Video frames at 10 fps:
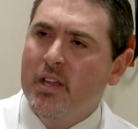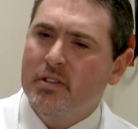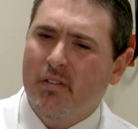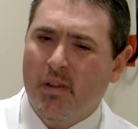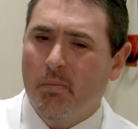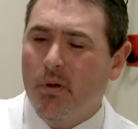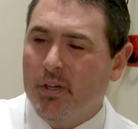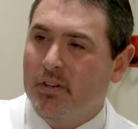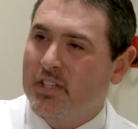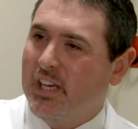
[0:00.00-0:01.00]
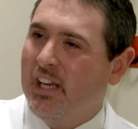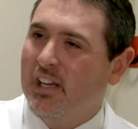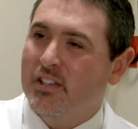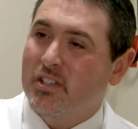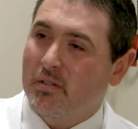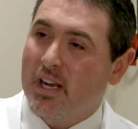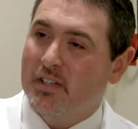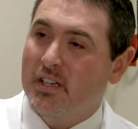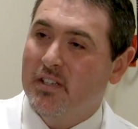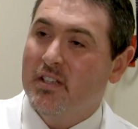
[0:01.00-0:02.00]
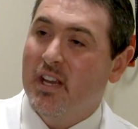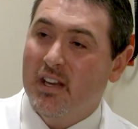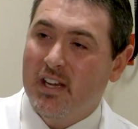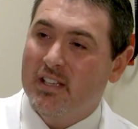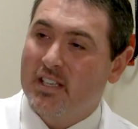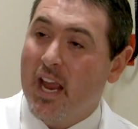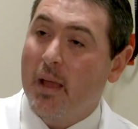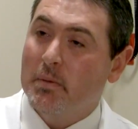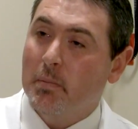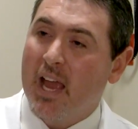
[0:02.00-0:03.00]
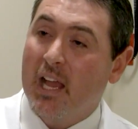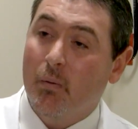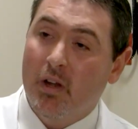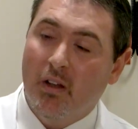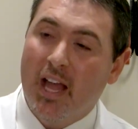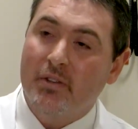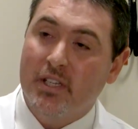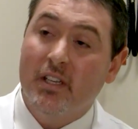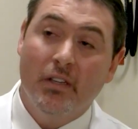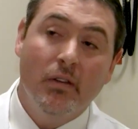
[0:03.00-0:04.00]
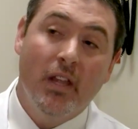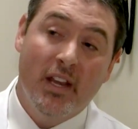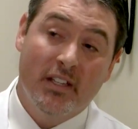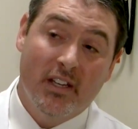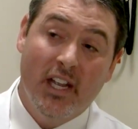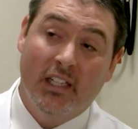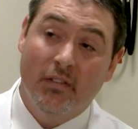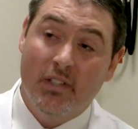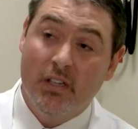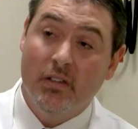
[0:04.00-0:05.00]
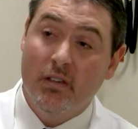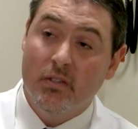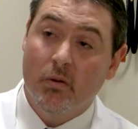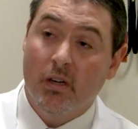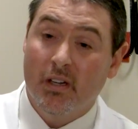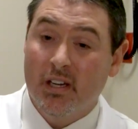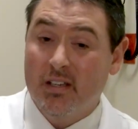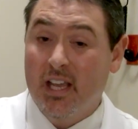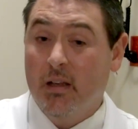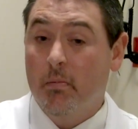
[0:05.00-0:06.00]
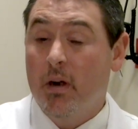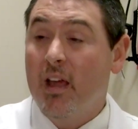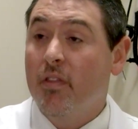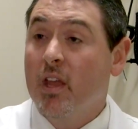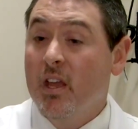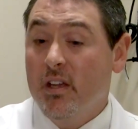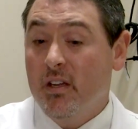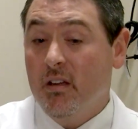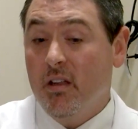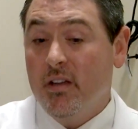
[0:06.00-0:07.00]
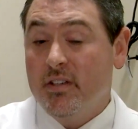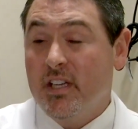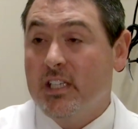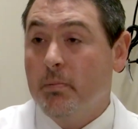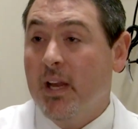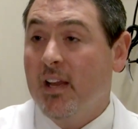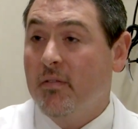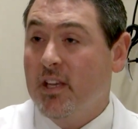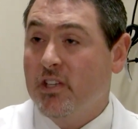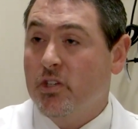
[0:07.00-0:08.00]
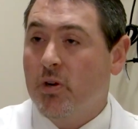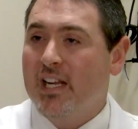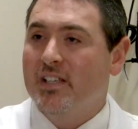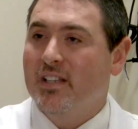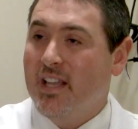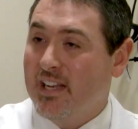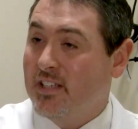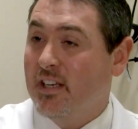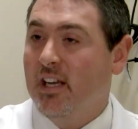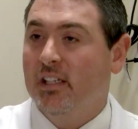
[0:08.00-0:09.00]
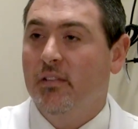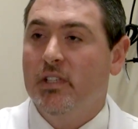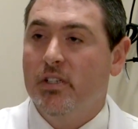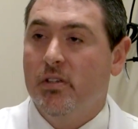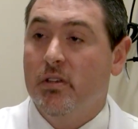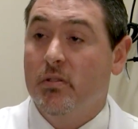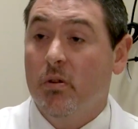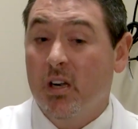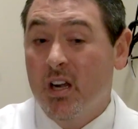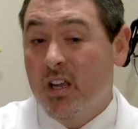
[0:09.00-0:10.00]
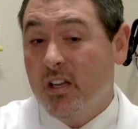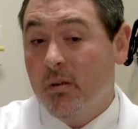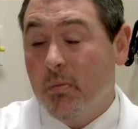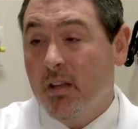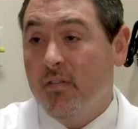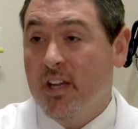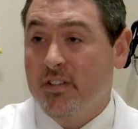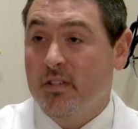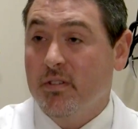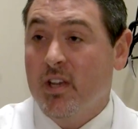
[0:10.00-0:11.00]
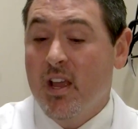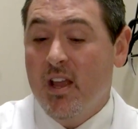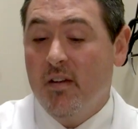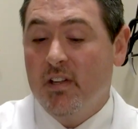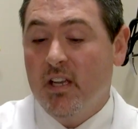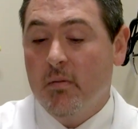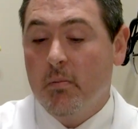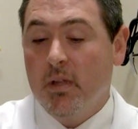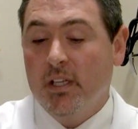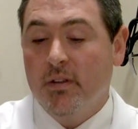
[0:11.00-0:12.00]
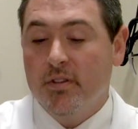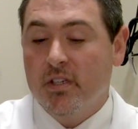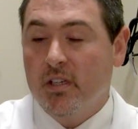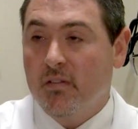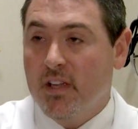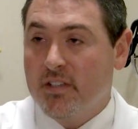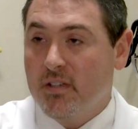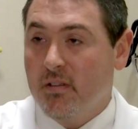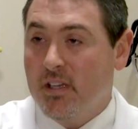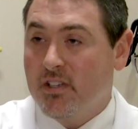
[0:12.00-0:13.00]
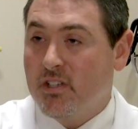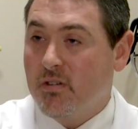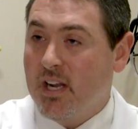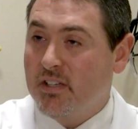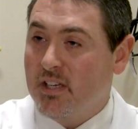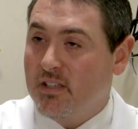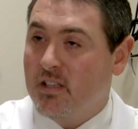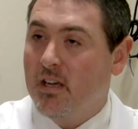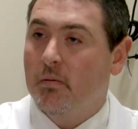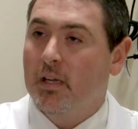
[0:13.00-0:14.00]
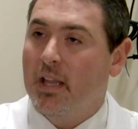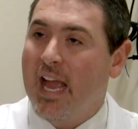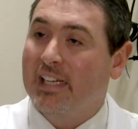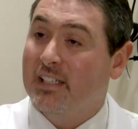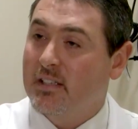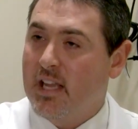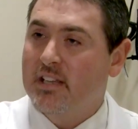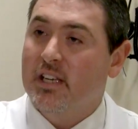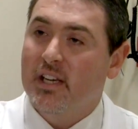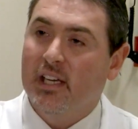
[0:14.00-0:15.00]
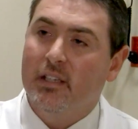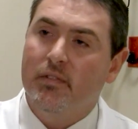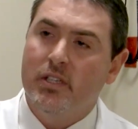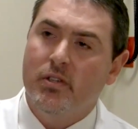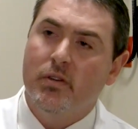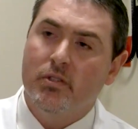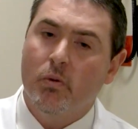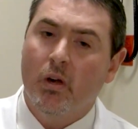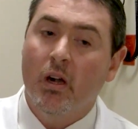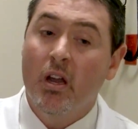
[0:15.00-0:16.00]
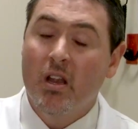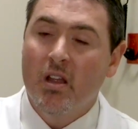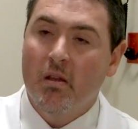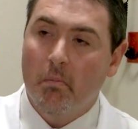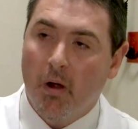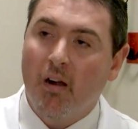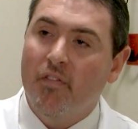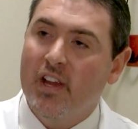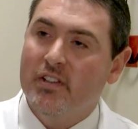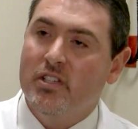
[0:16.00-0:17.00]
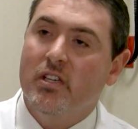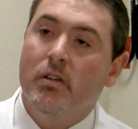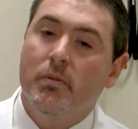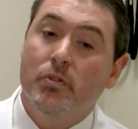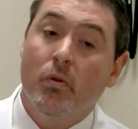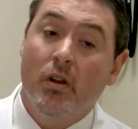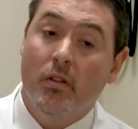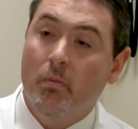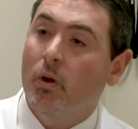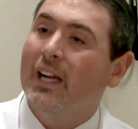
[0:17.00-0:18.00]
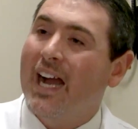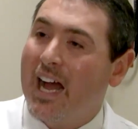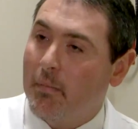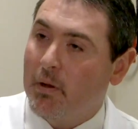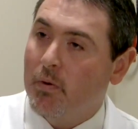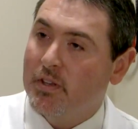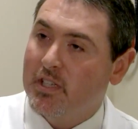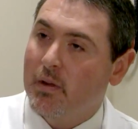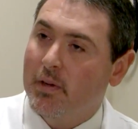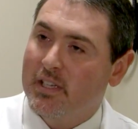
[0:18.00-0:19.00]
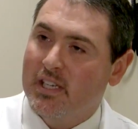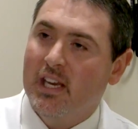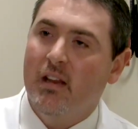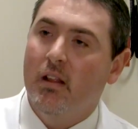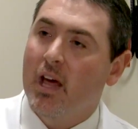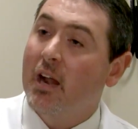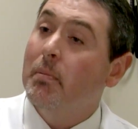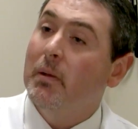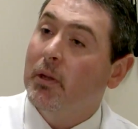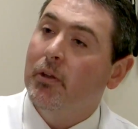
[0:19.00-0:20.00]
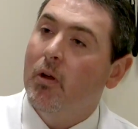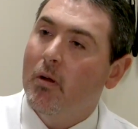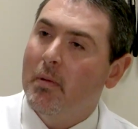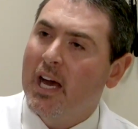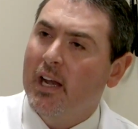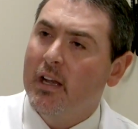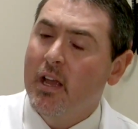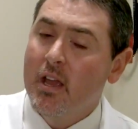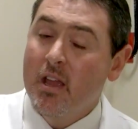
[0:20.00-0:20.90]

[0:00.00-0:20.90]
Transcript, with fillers: So if I pull your skin, it stretches and then it snaps back. What allows it to do that is connective tissue disorder. You take a breath, your lungs expand, they stretch. That's connective tissue disorder. Your blood vessels, every time the blood goes into your vessel, it stretches, then it relaxes. That's connective tissue disorder. Marfan syndrome is one of the more common ones that we see. A lot of people know about it.